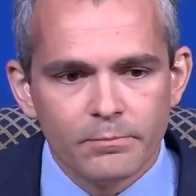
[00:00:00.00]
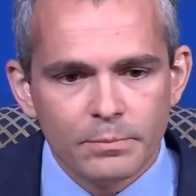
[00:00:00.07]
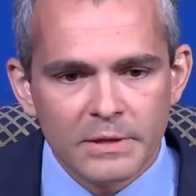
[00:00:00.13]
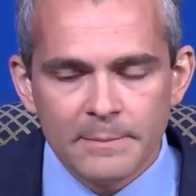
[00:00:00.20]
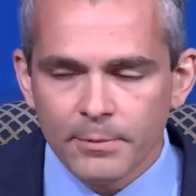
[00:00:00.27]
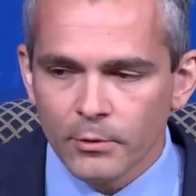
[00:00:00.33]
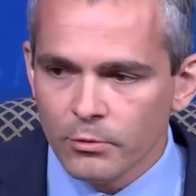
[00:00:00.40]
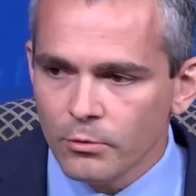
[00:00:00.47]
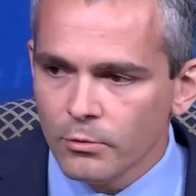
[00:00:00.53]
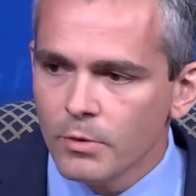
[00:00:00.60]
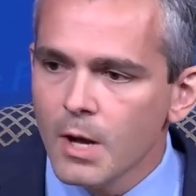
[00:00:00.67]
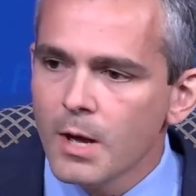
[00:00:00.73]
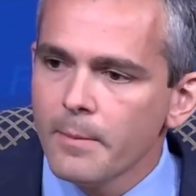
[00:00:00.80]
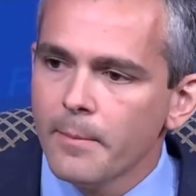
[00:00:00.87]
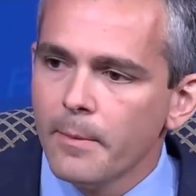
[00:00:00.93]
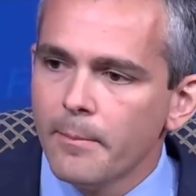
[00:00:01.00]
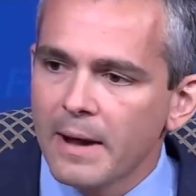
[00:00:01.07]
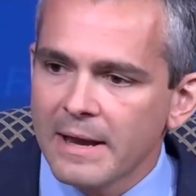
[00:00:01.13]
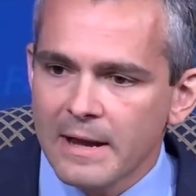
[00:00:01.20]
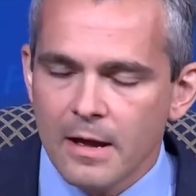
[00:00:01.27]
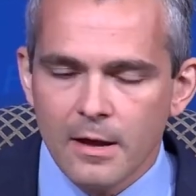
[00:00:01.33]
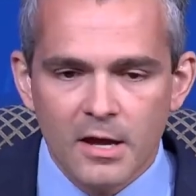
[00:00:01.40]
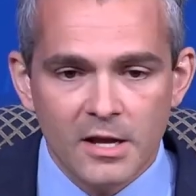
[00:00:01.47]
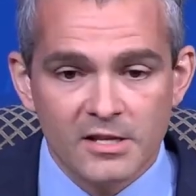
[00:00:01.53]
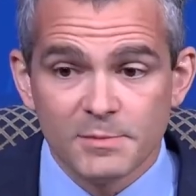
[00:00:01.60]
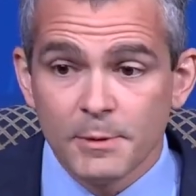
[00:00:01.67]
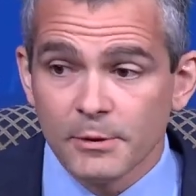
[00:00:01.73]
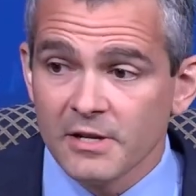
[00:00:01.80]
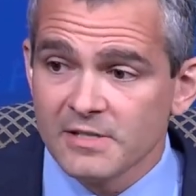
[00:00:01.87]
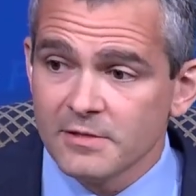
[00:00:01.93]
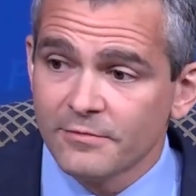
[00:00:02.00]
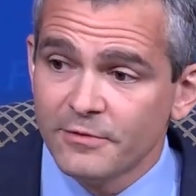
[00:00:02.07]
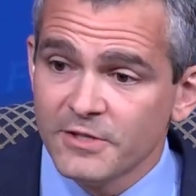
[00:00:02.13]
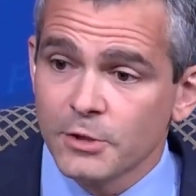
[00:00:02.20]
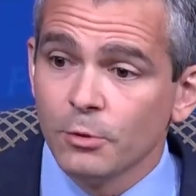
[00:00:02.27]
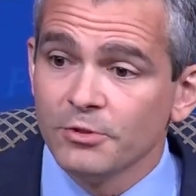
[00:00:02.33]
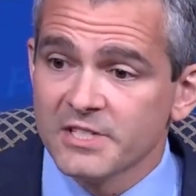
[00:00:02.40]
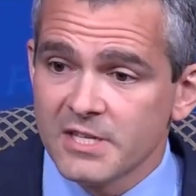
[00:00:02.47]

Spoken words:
People who might experience a physical